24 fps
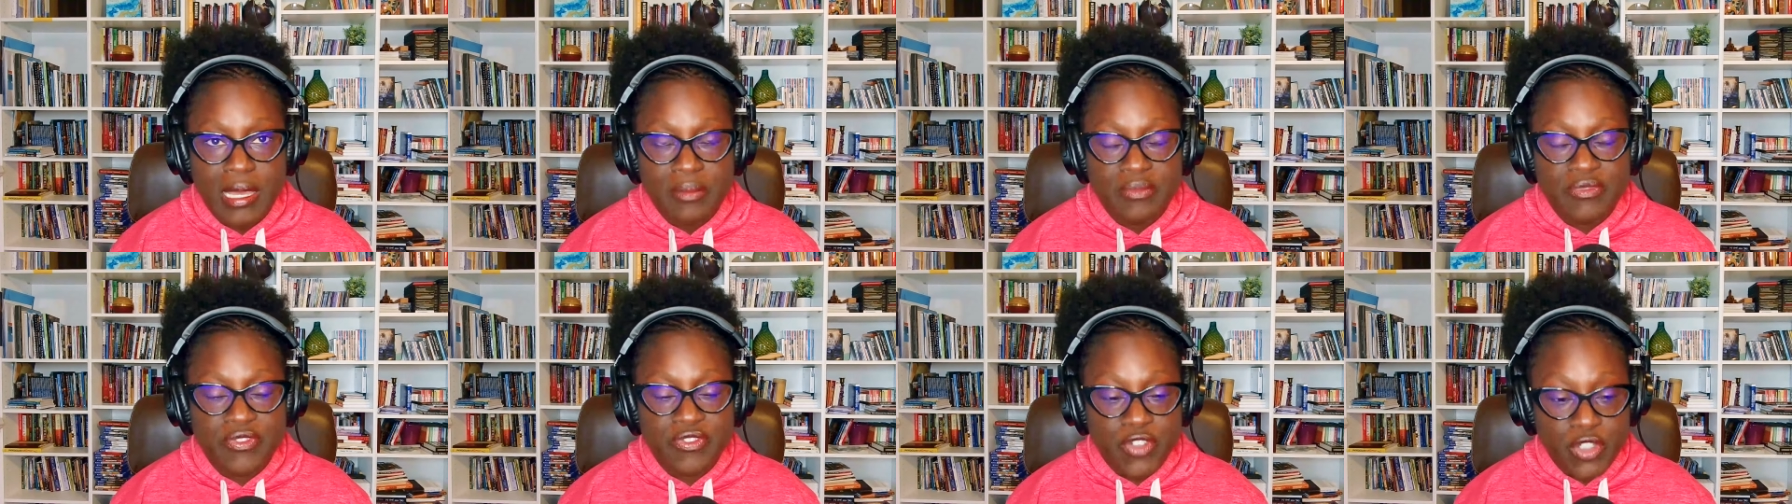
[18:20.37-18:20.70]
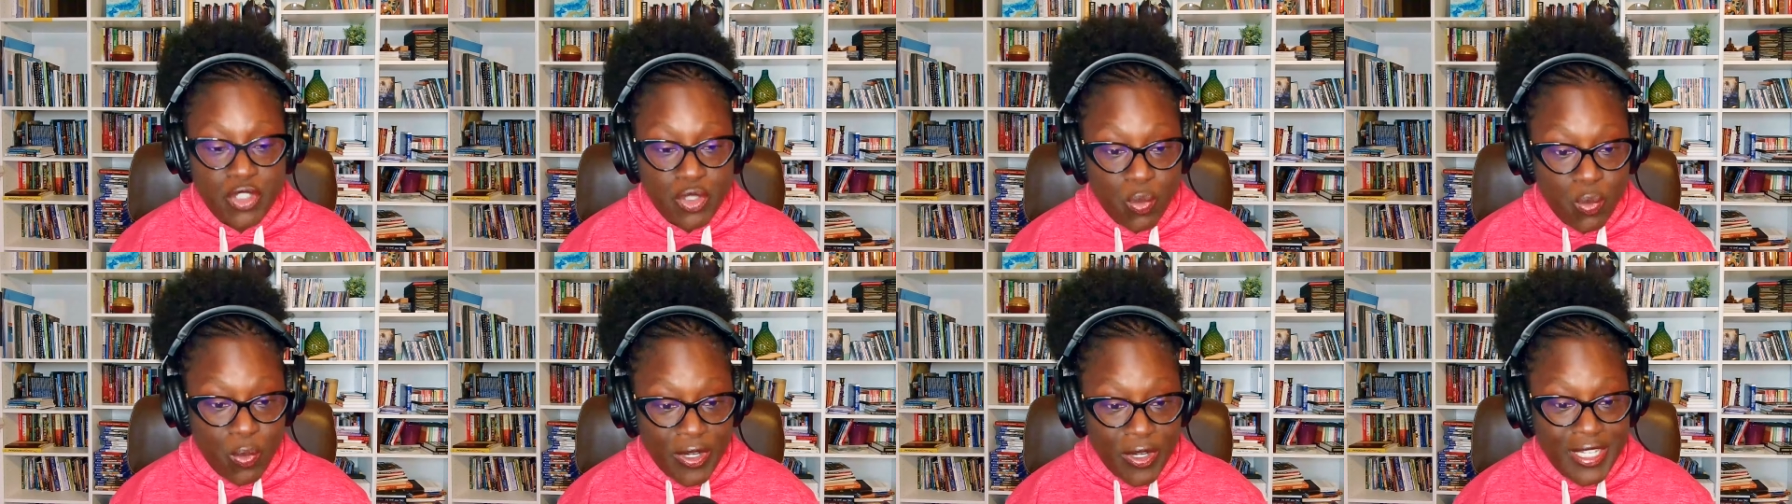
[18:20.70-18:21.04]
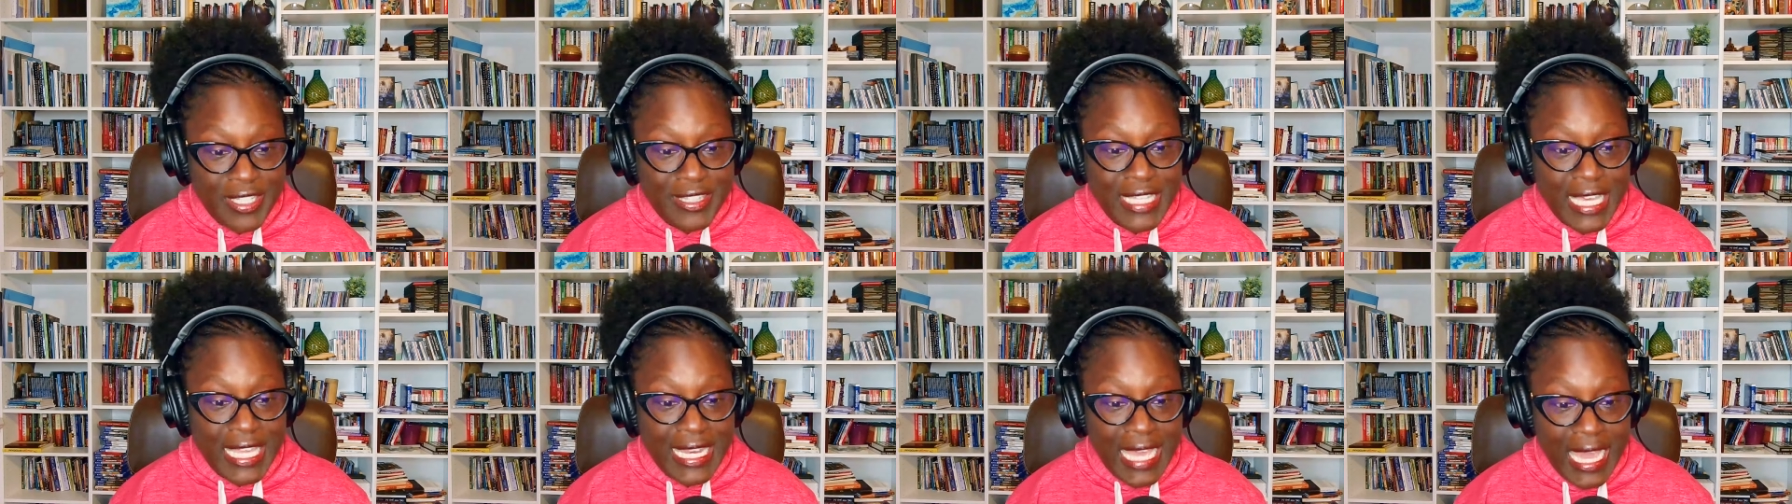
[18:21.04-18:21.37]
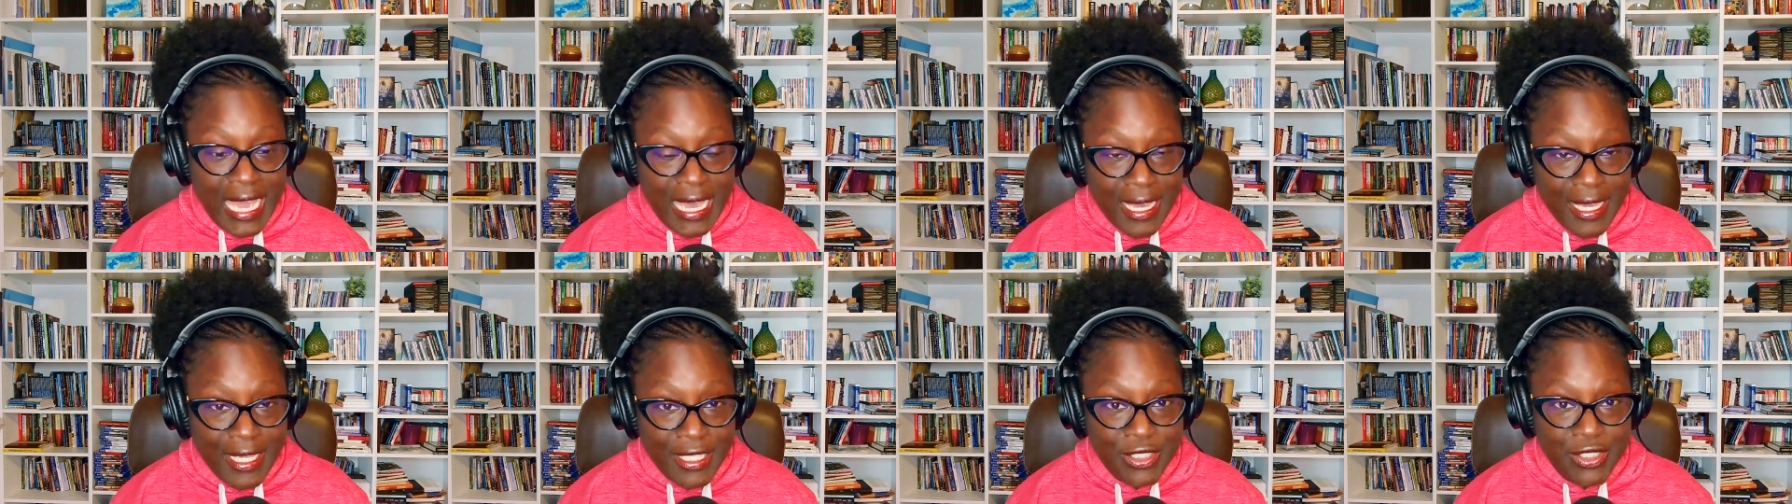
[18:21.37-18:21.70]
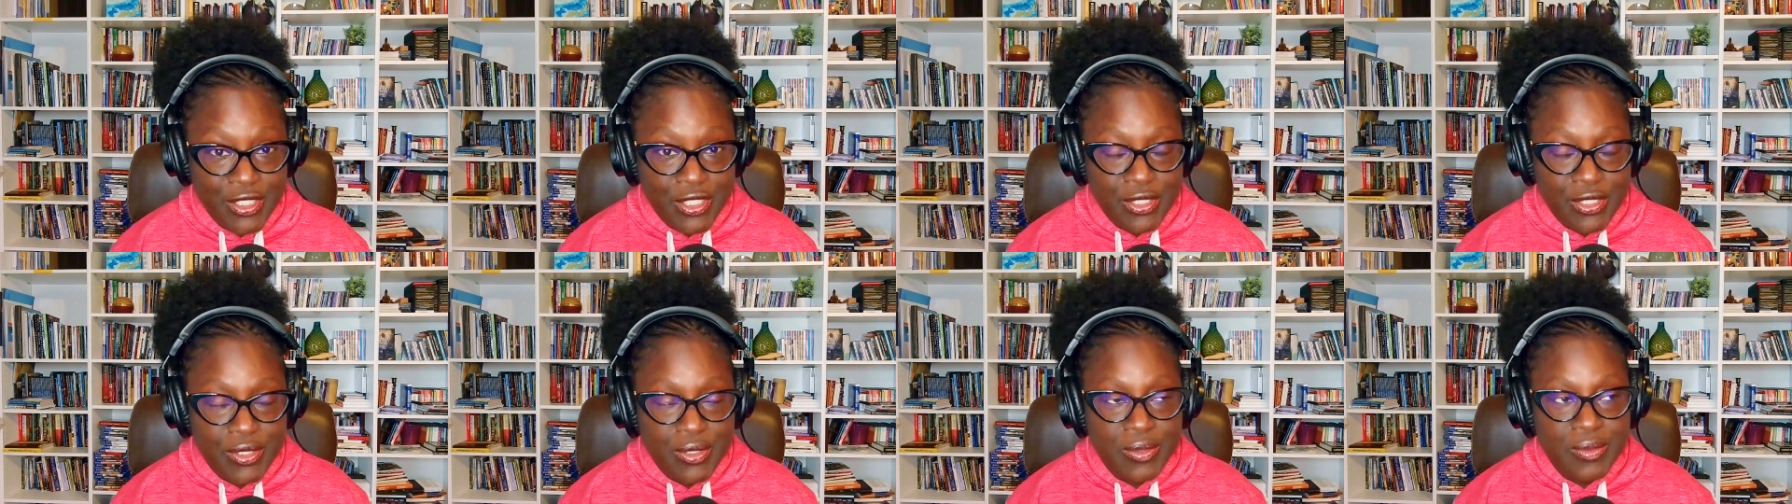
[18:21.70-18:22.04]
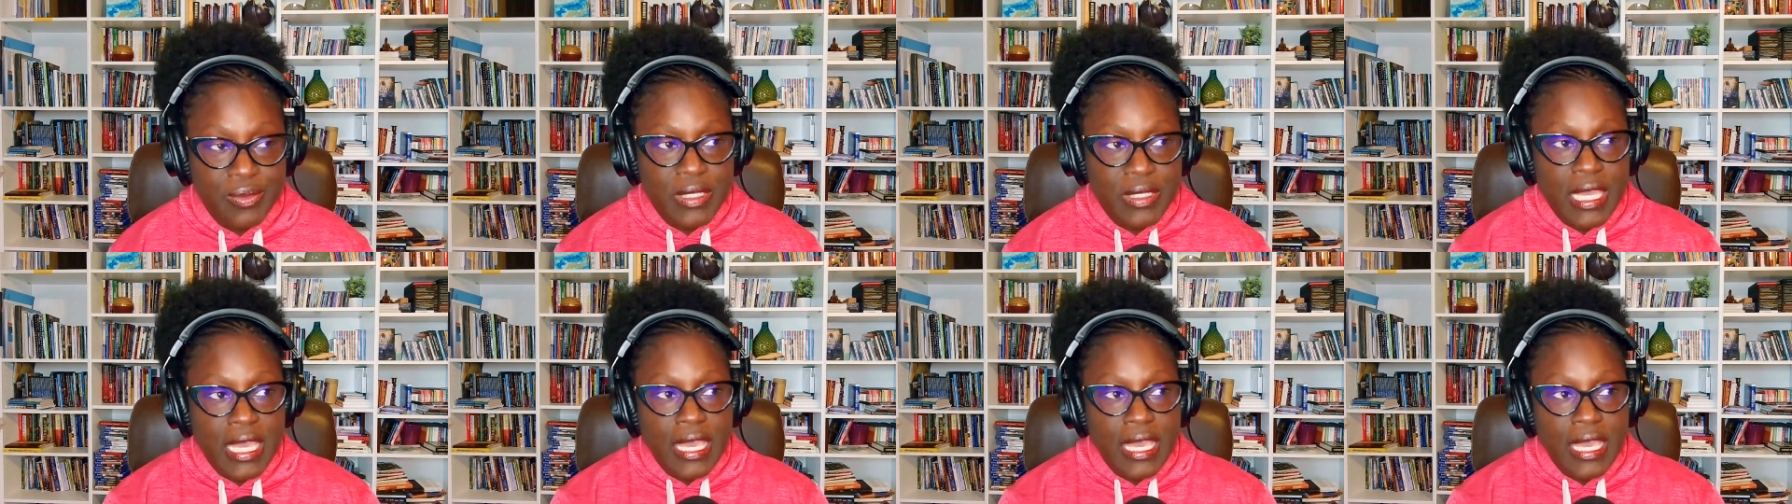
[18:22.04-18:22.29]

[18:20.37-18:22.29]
For the work that I do.